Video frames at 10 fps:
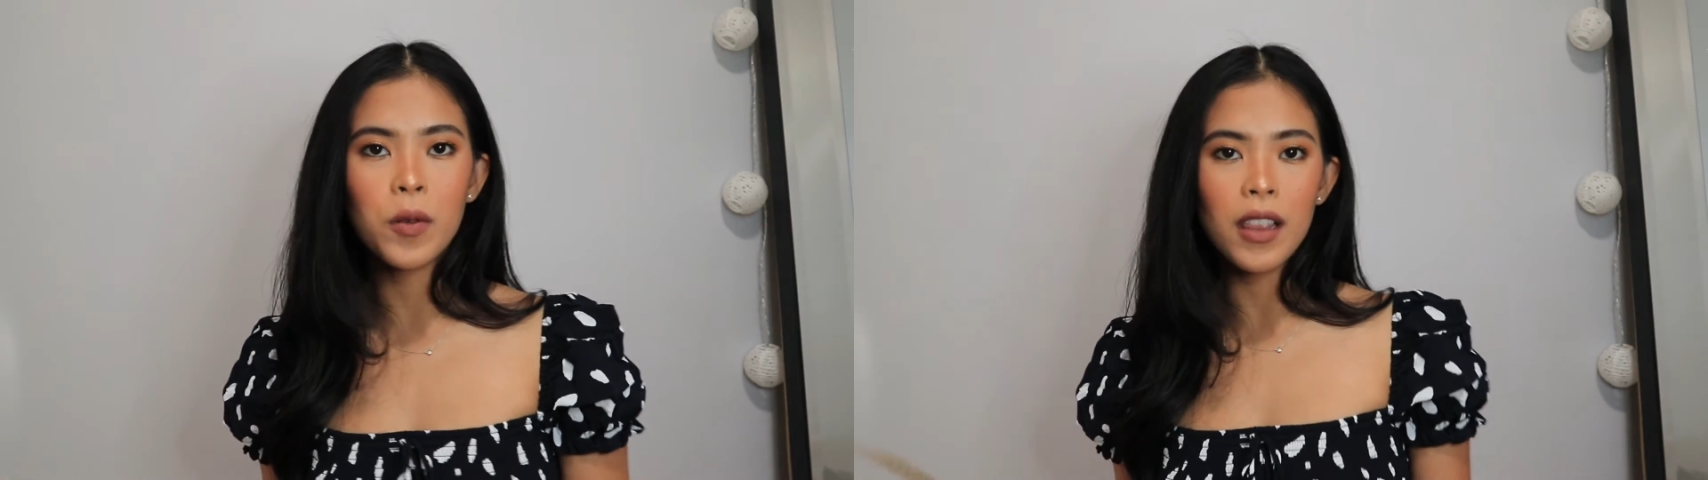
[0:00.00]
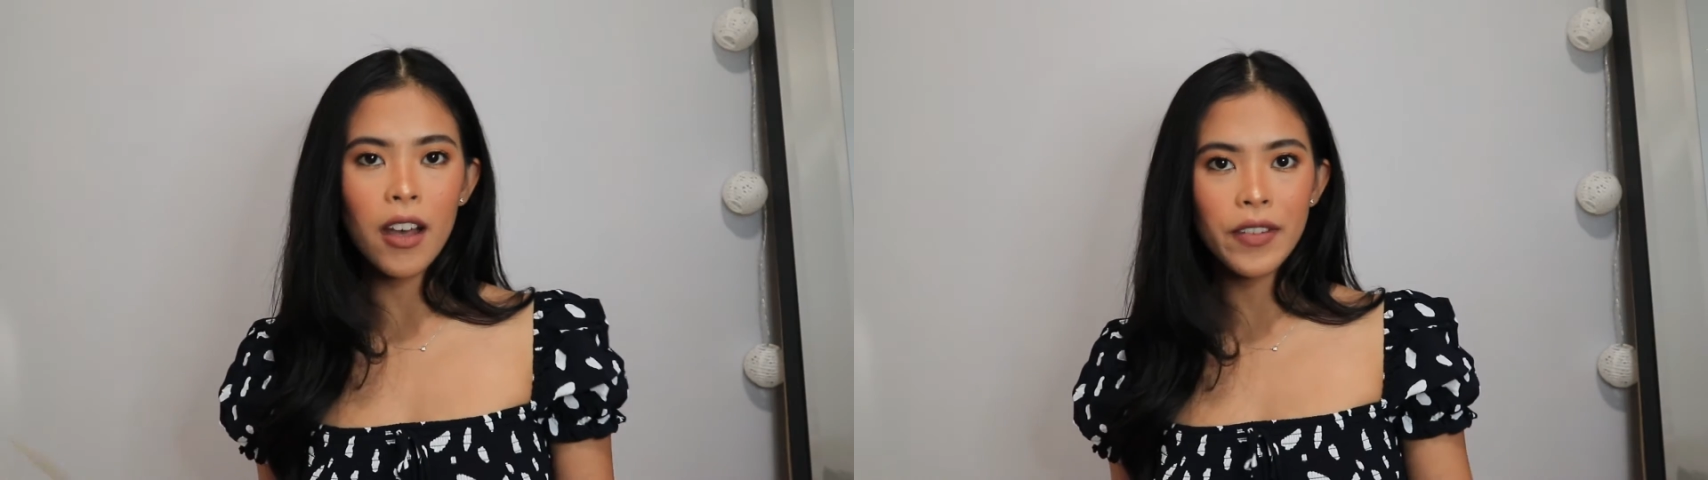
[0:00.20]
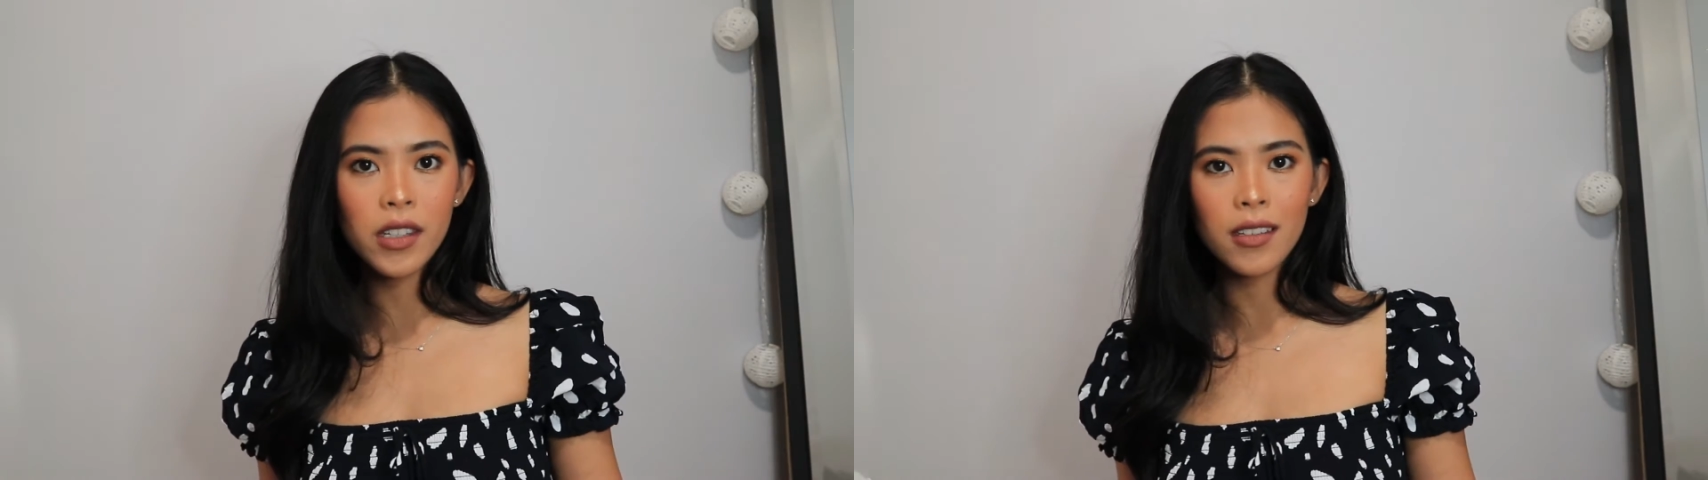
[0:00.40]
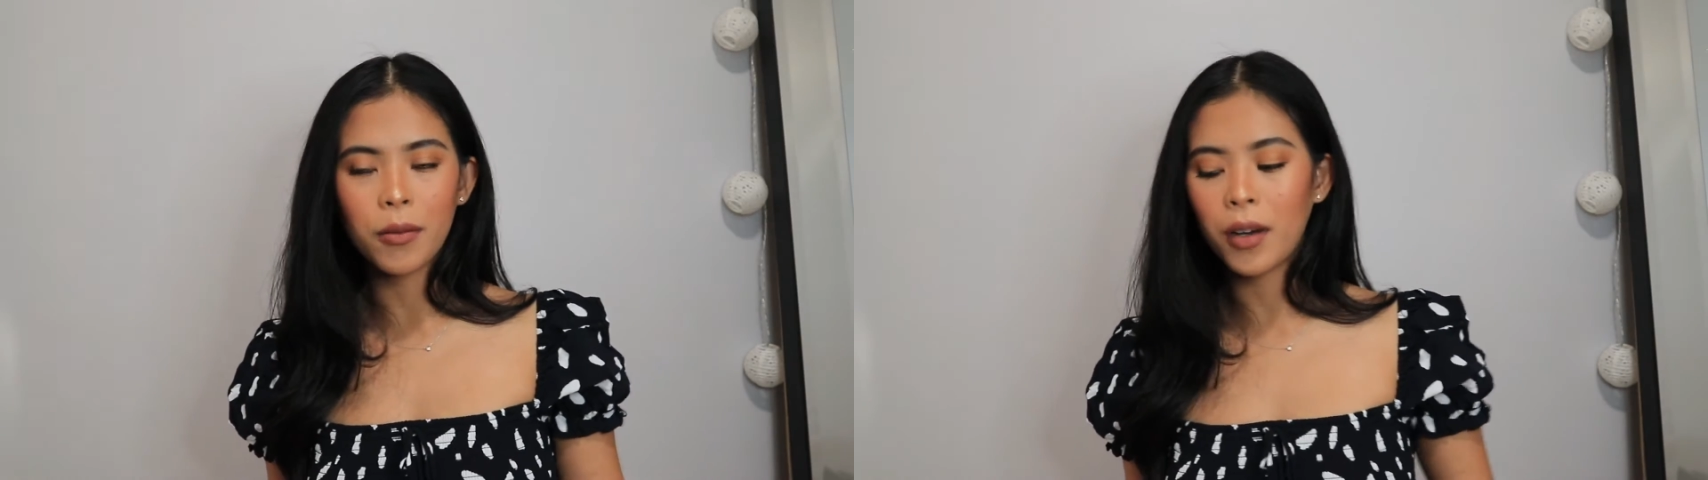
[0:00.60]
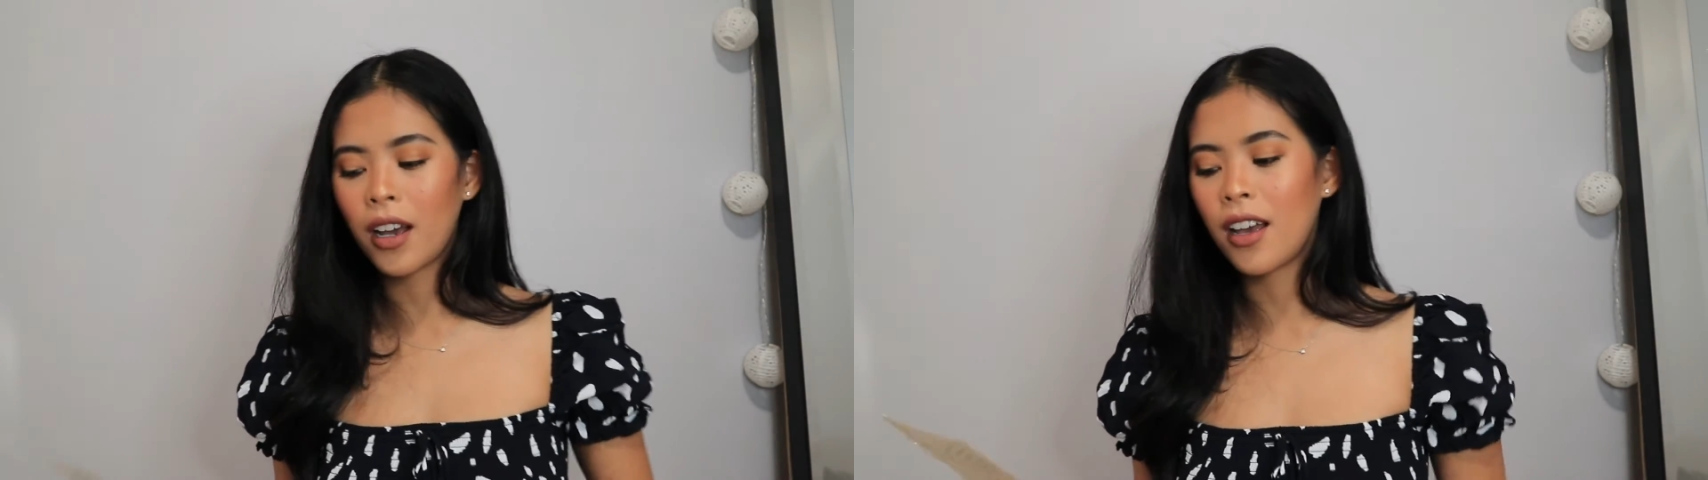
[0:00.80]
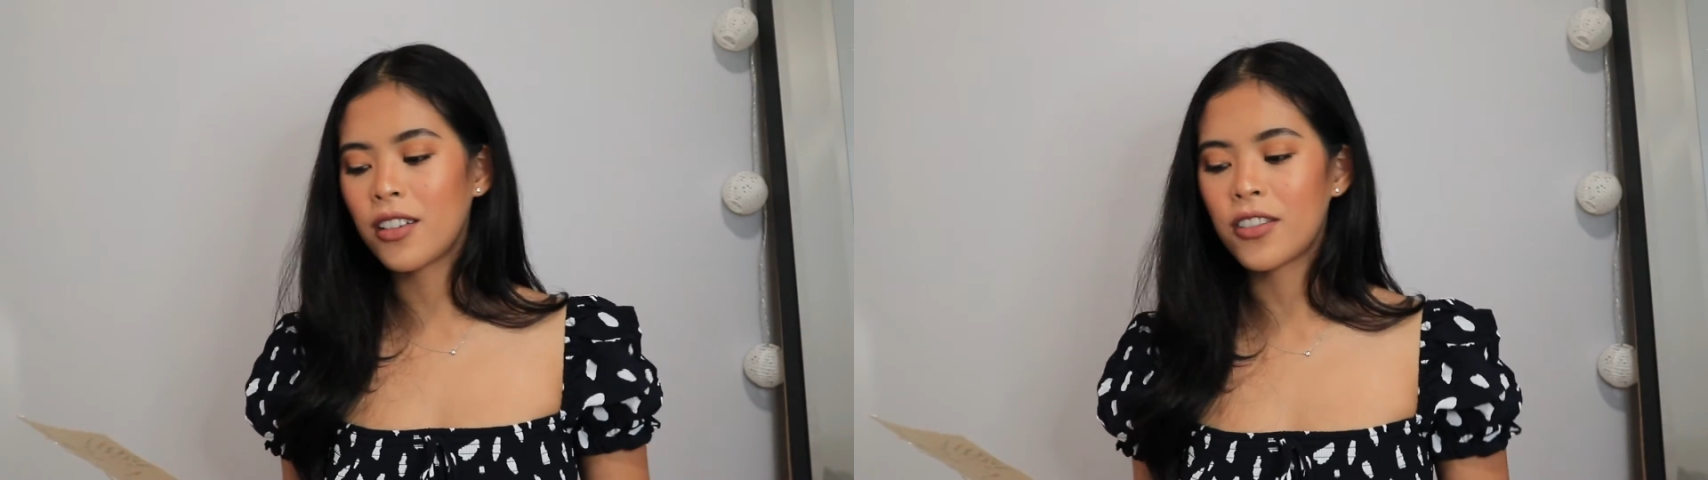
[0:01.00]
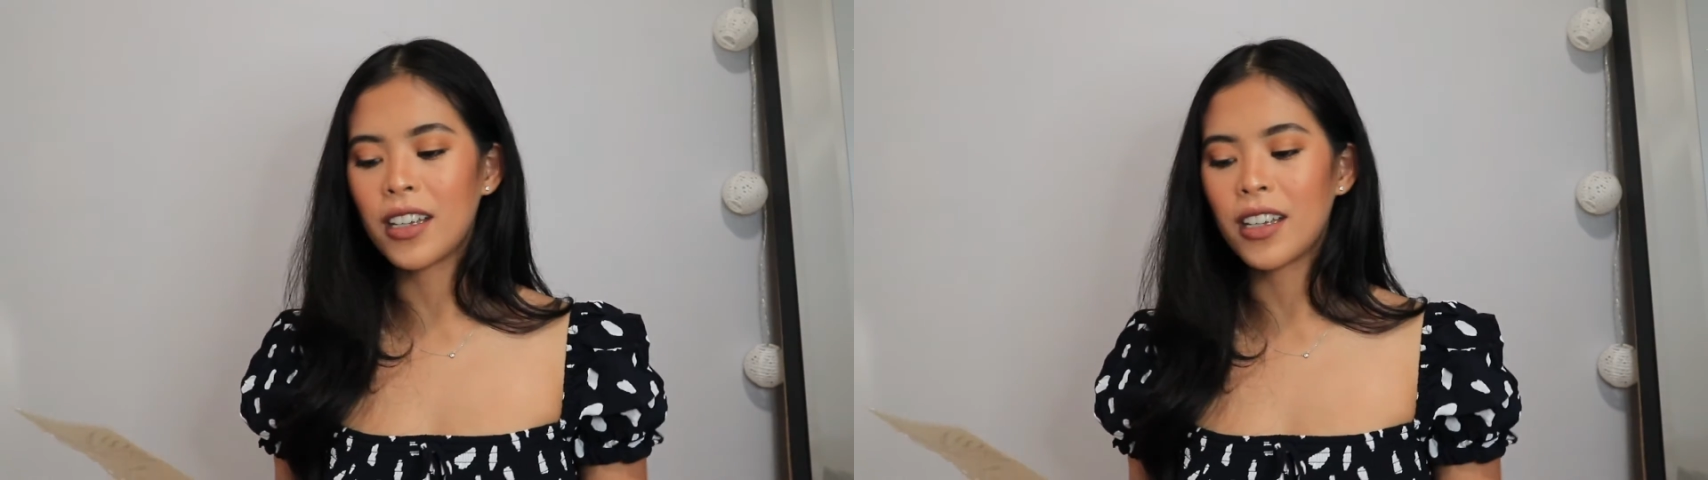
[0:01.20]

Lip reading: We love it so much,